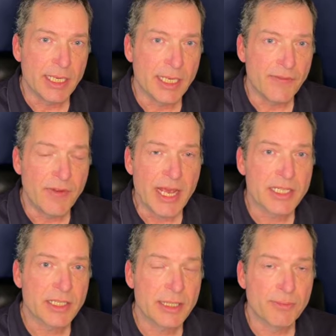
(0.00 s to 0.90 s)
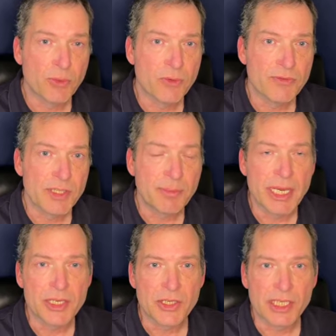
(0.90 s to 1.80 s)
It vastly improves the
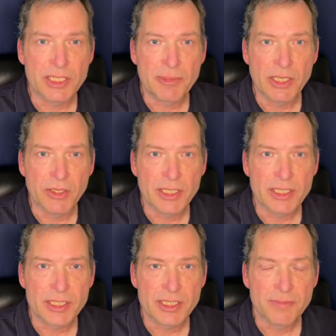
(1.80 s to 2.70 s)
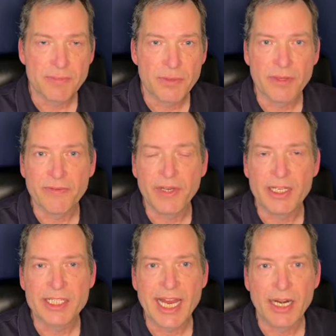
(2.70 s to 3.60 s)
patient experience. The fit
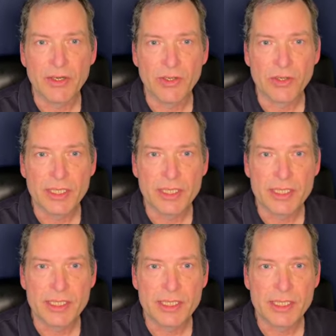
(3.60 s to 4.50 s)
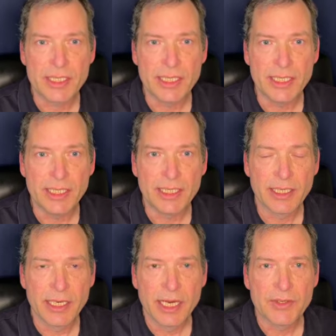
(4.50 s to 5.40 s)
is guaranteed.
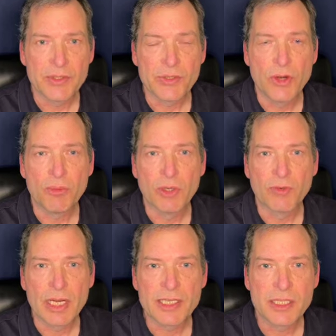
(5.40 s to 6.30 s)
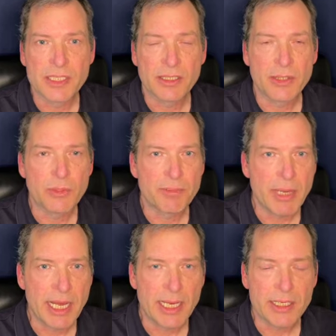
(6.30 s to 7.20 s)
There's no more wrestling with
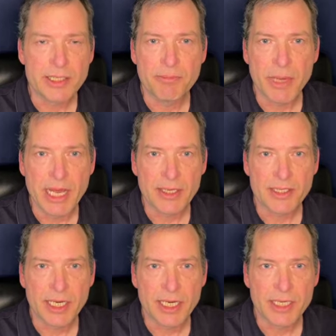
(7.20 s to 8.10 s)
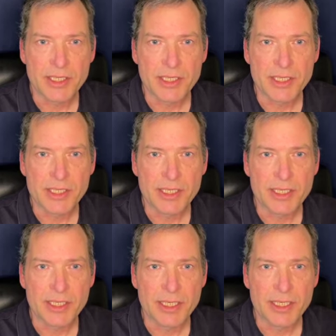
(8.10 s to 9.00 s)
bands and band
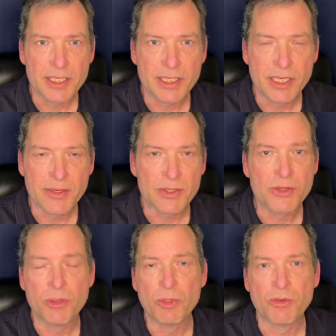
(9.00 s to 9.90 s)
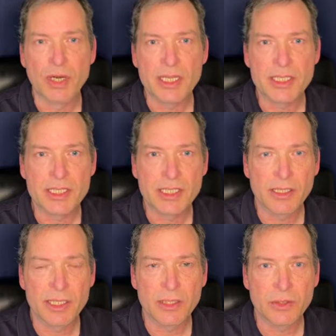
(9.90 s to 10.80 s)
sizes. There's no more
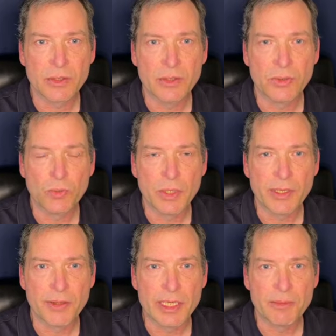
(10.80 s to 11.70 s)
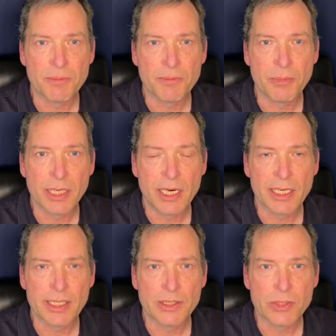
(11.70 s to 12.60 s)
wrestling with the
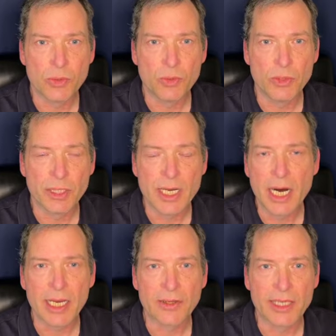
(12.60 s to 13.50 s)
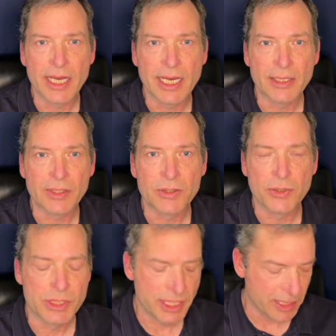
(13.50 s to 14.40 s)
appliance on oddly
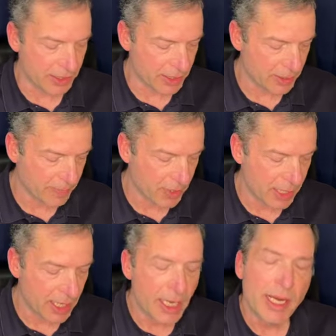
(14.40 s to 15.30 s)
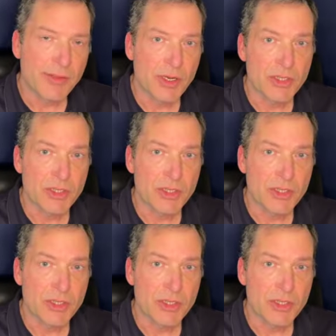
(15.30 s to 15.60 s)
angled teeth. They're